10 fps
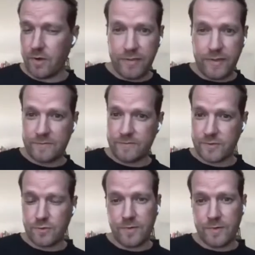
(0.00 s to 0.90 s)
all that
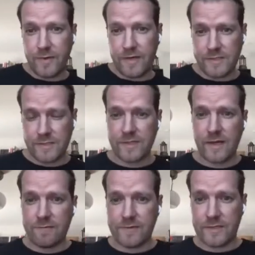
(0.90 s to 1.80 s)
super basic
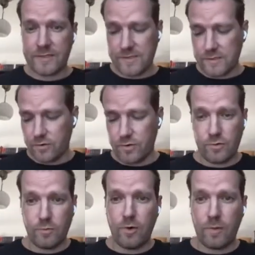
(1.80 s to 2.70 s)
stuff that doesn't earn
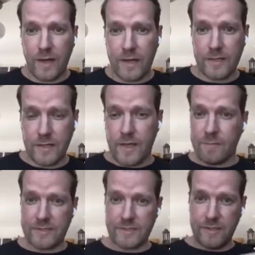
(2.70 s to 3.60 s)
you more money,
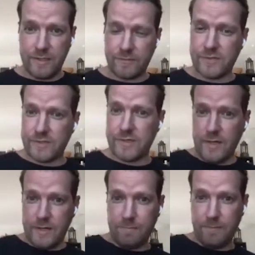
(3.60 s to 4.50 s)
but delivers a
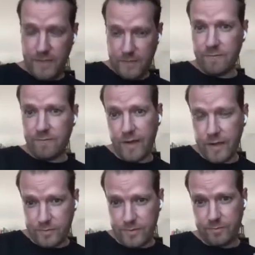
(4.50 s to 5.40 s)
minimum
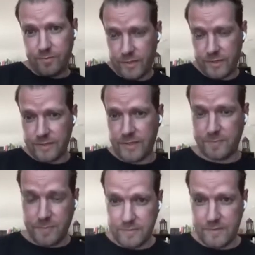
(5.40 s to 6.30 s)
viable product
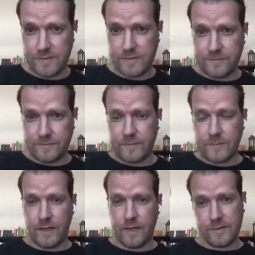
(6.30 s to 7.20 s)
experience.
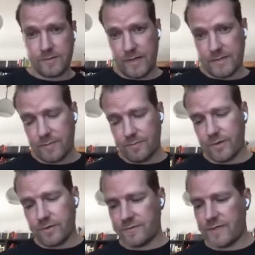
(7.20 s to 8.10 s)
Yeah, so at that
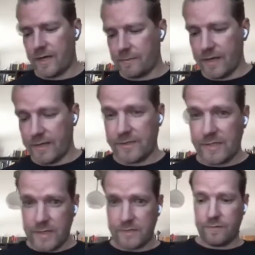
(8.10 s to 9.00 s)
point of time, I
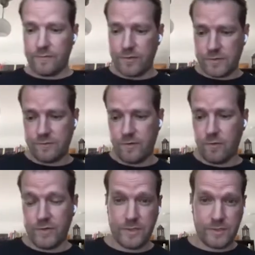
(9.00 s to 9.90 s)
decided, first of all,
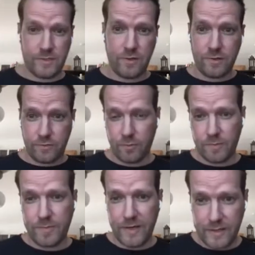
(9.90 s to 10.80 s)
we need a solid
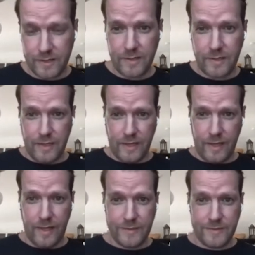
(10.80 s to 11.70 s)
roadmap planning,
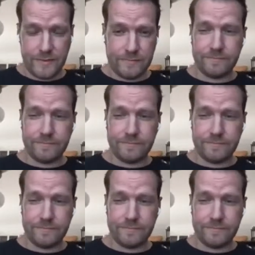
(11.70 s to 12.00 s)
and